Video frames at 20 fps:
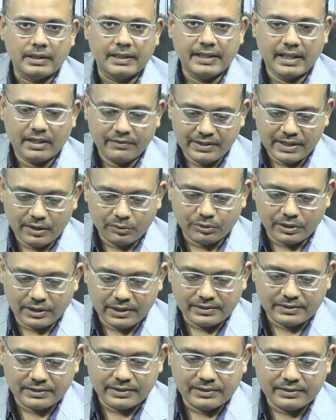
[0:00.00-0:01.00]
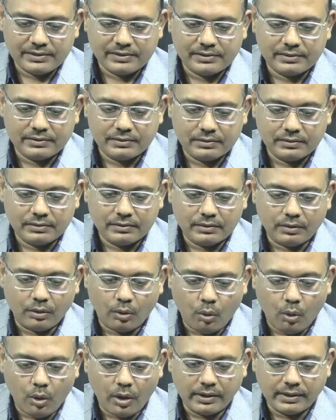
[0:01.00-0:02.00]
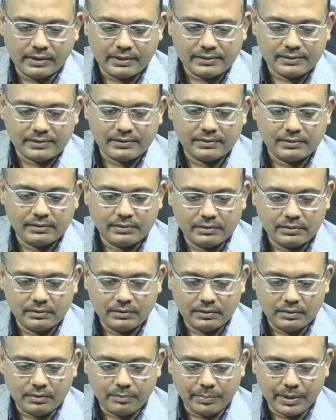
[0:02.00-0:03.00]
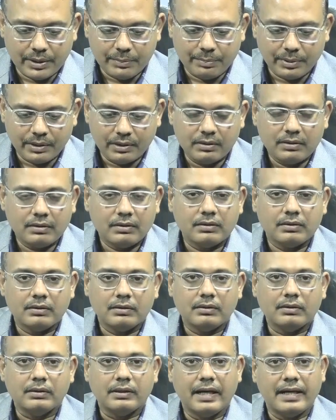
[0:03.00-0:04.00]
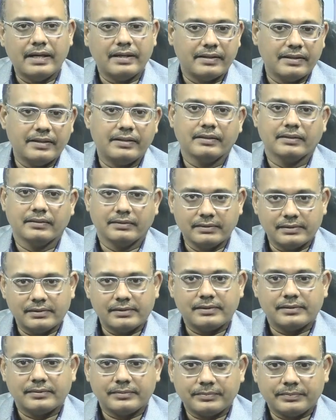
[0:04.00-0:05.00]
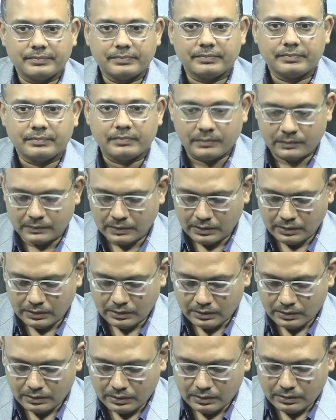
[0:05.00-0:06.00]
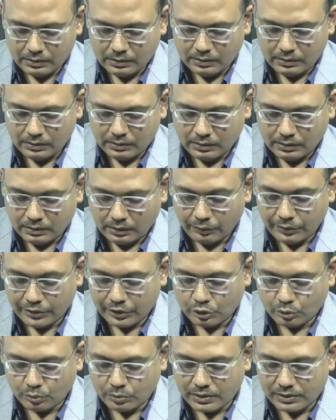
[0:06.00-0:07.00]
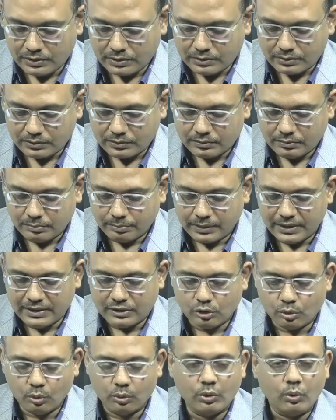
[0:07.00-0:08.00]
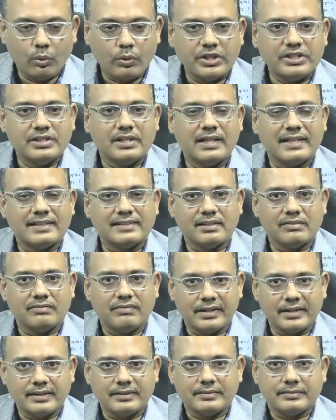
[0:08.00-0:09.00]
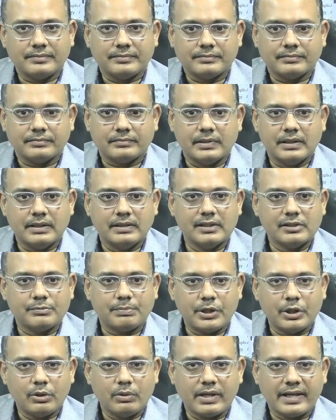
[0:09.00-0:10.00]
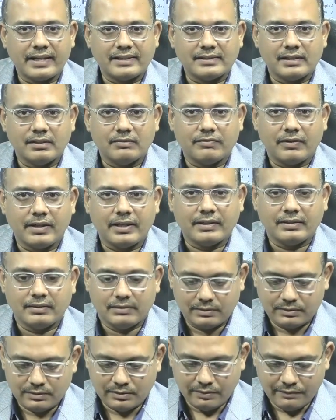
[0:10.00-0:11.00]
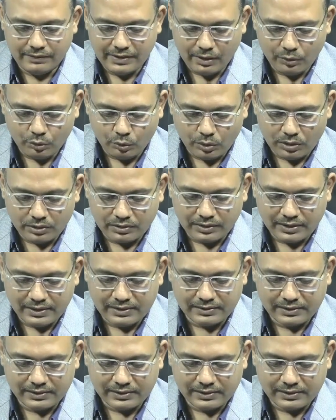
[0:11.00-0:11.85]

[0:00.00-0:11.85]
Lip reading: Here we have three sheets: orders, people, and returns. Now, dear students, please show the original Excel file. In this particular Excel file, we have total three